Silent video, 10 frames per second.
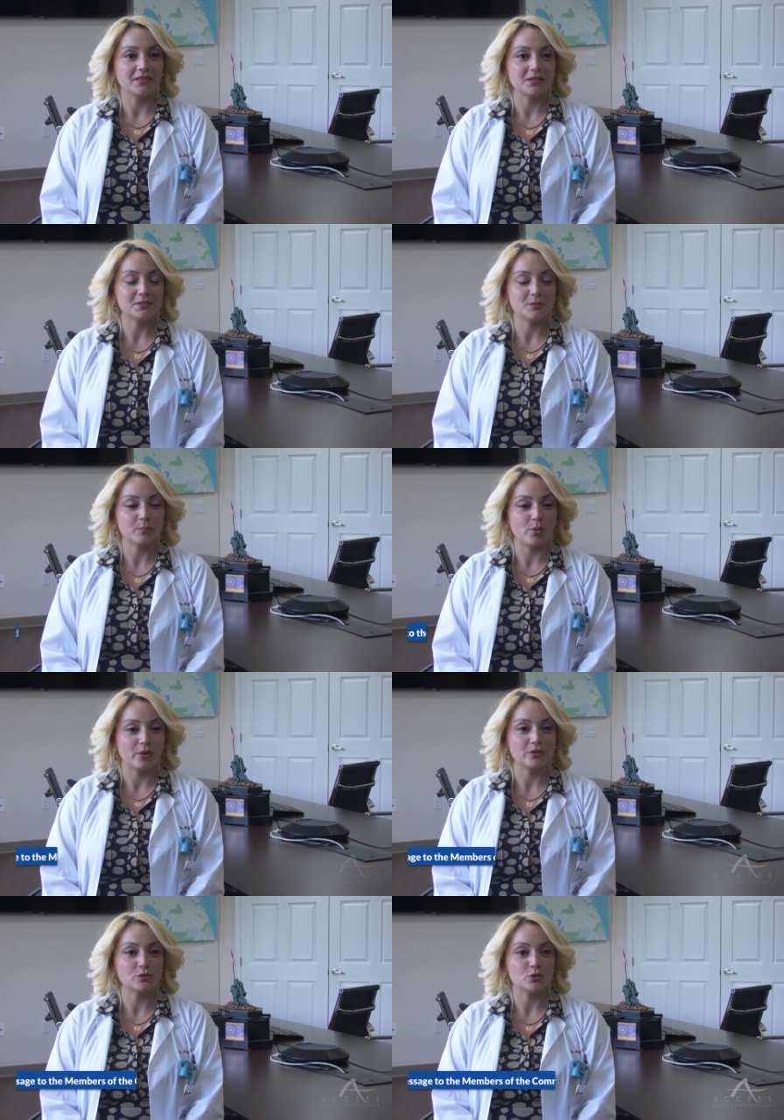think it's
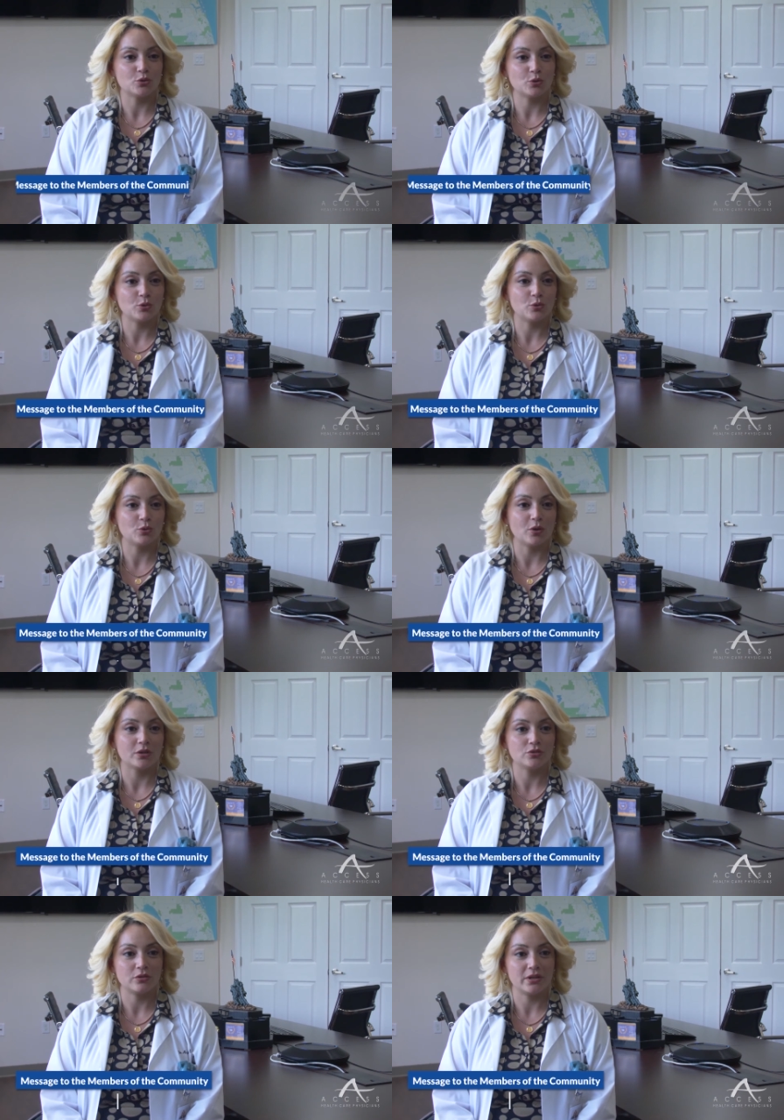important to
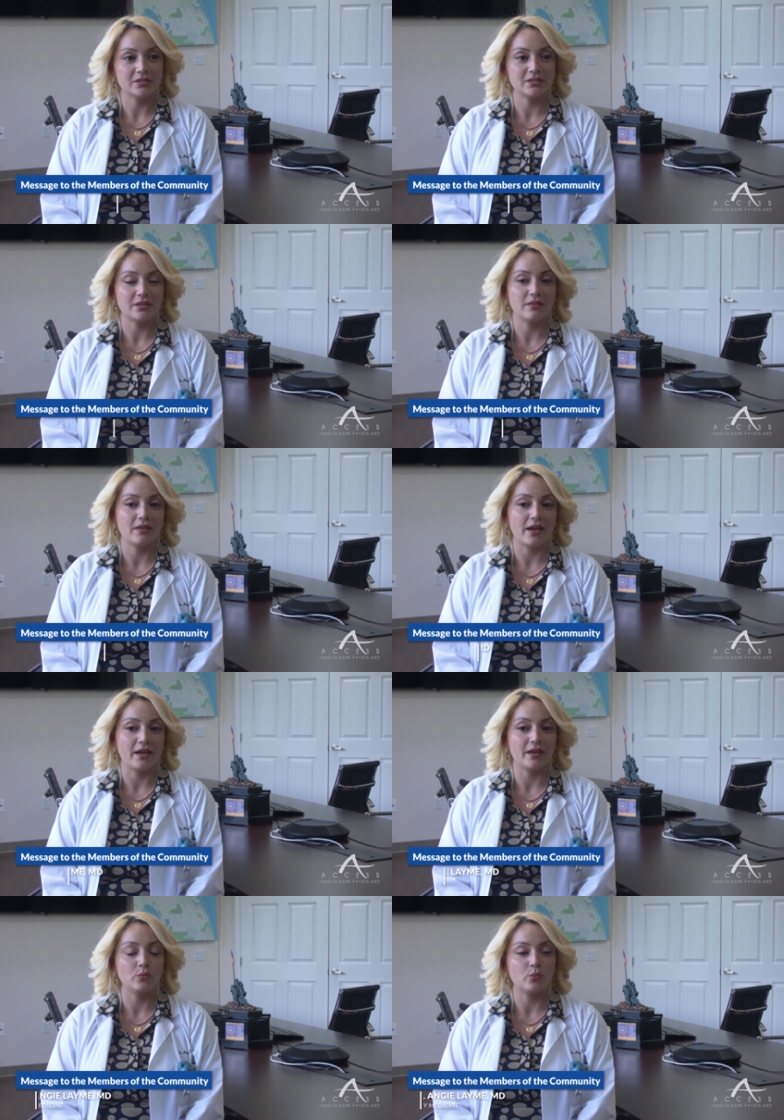address
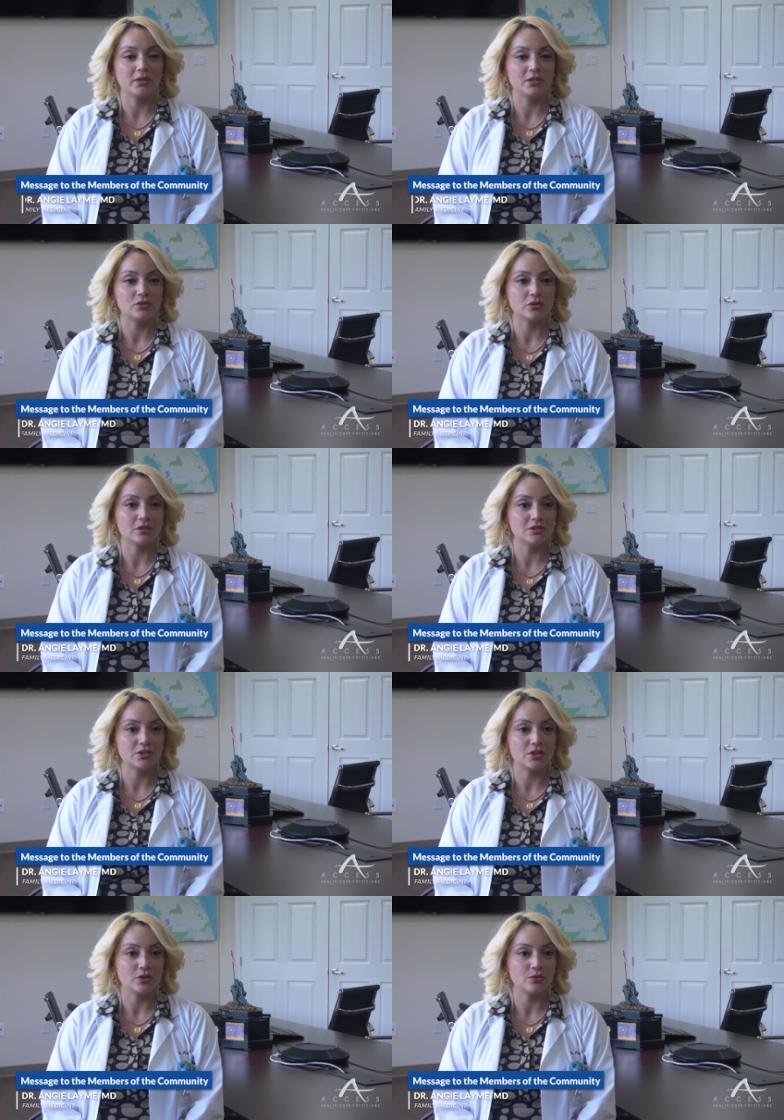that we need to
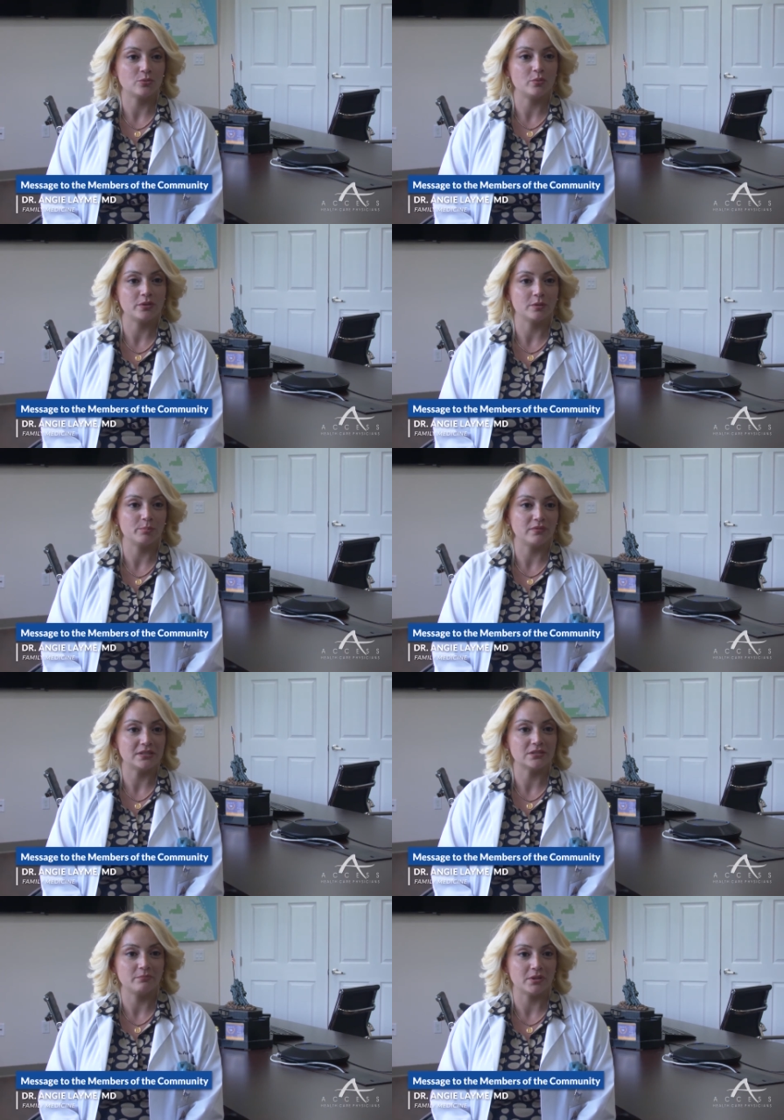continue with the
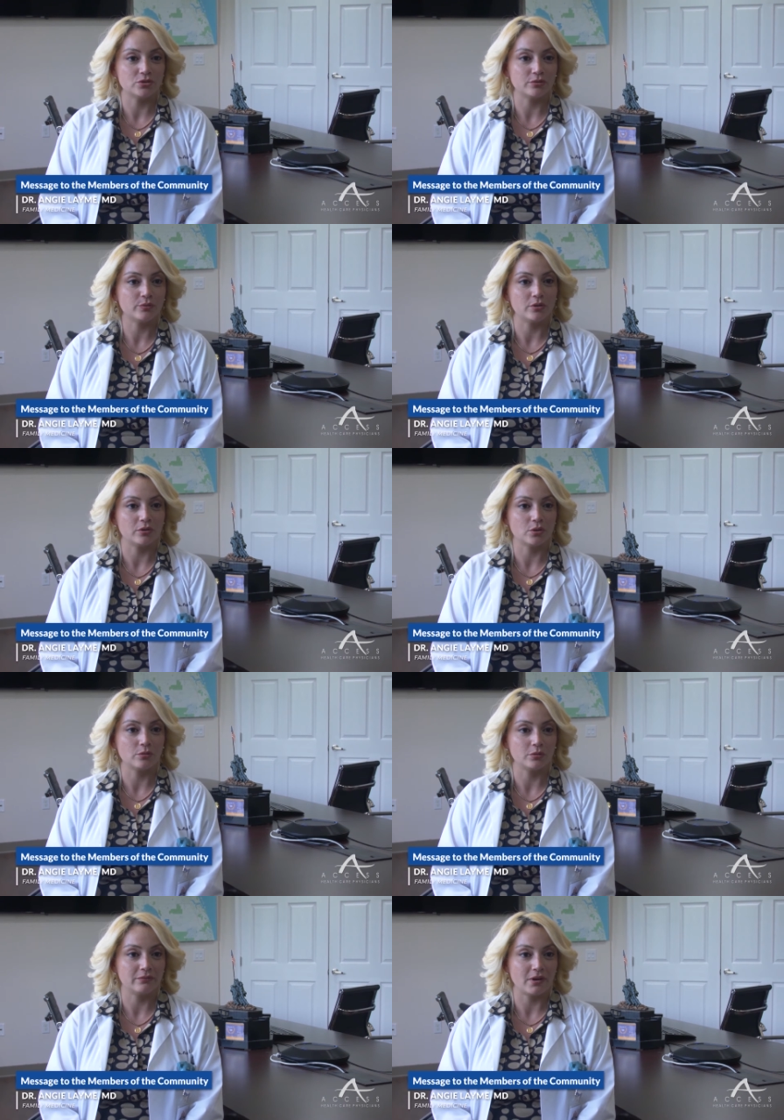preventive measure for the
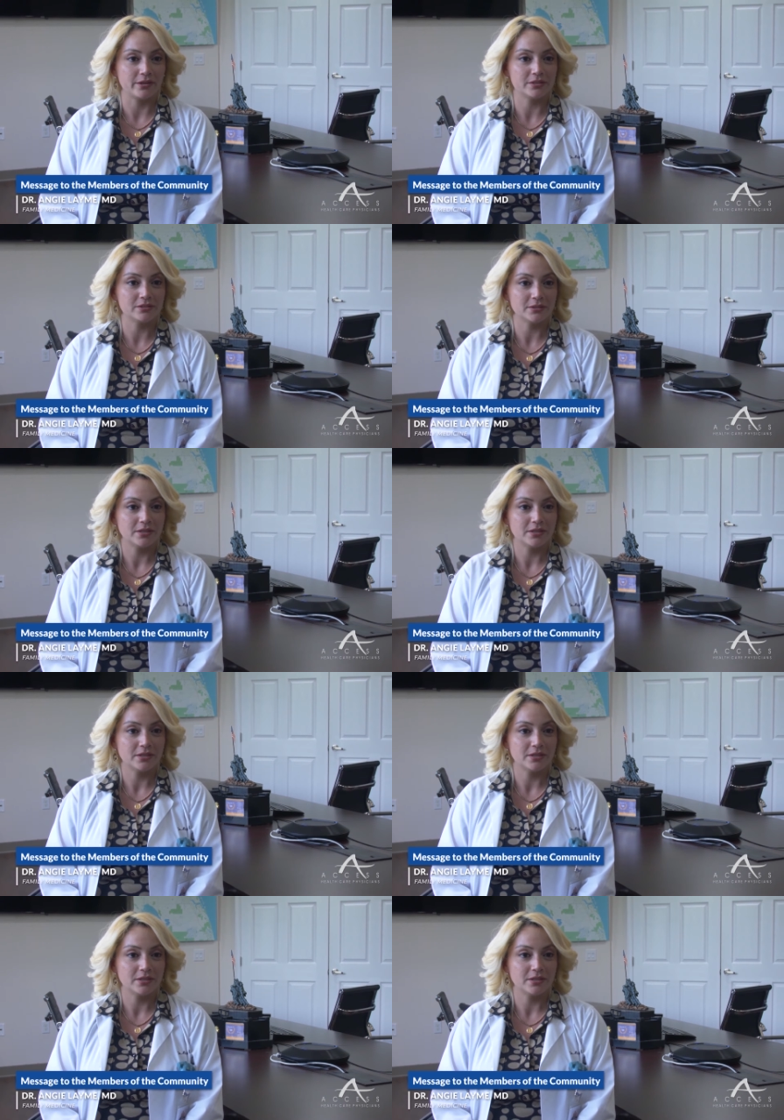coronavirus.